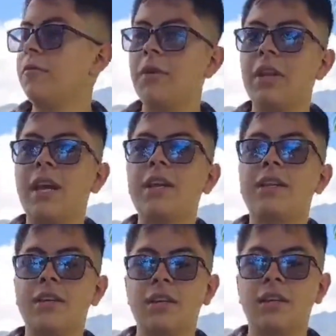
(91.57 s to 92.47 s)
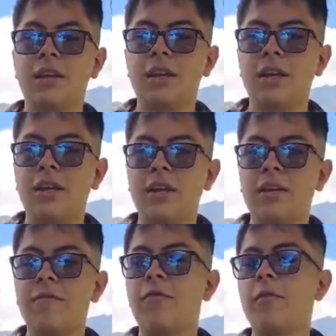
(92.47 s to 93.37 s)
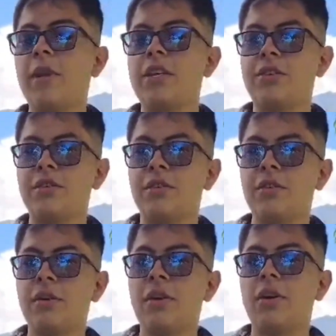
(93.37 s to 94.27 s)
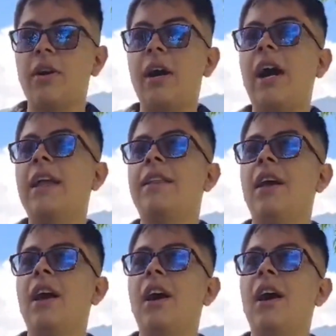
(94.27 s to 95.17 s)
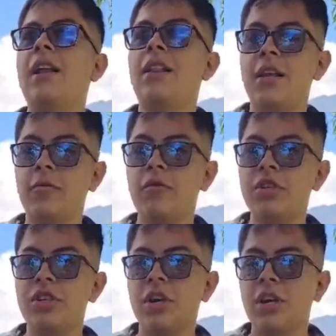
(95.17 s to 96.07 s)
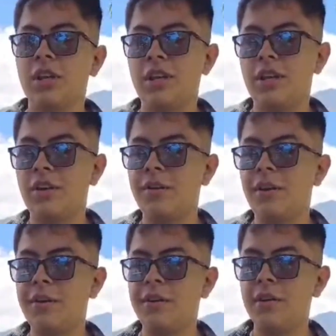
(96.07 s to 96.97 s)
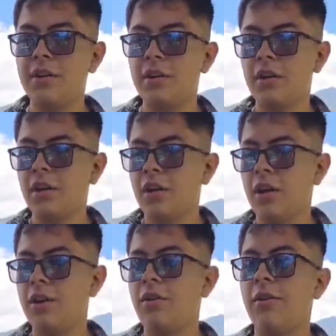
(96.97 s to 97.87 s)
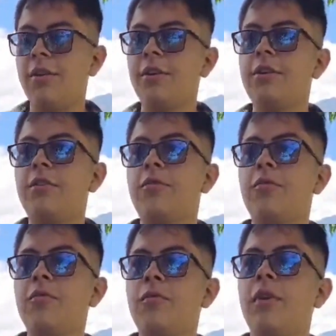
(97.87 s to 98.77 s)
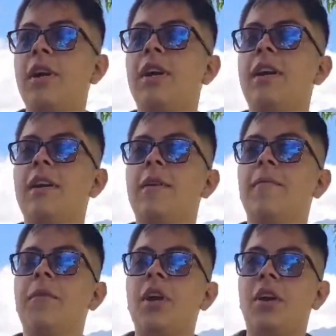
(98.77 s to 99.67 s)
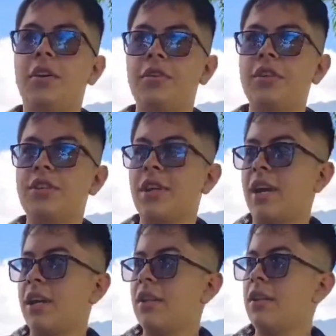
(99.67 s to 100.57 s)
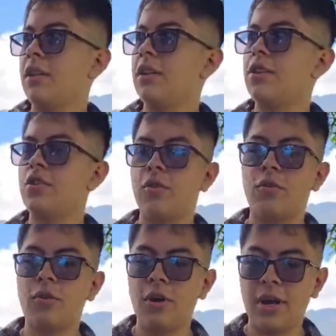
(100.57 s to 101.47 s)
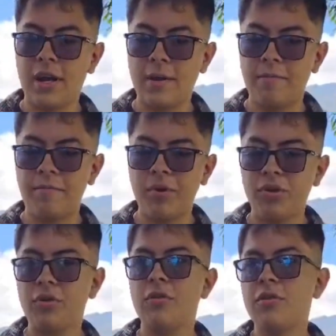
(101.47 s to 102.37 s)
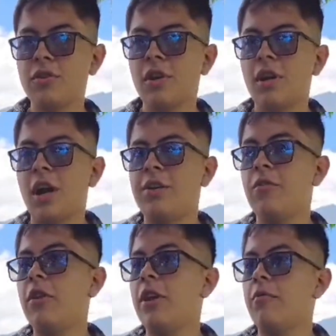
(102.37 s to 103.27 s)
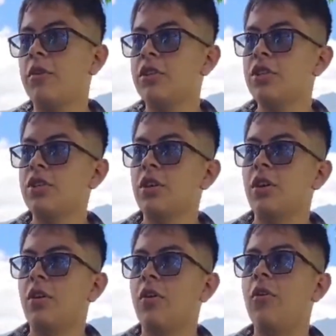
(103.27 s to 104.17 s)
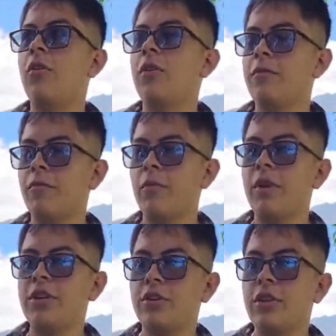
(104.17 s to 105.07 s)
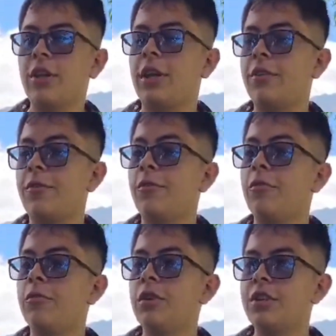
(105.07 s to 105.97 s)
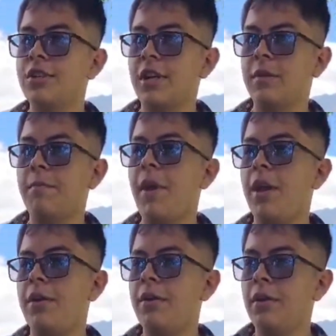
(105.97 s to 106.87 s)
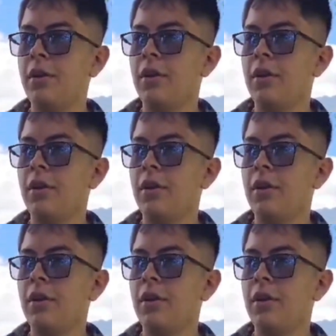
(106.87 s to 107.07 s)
relate the information and language they are learning in order to understand, store, and produce a new language or information they can understand better.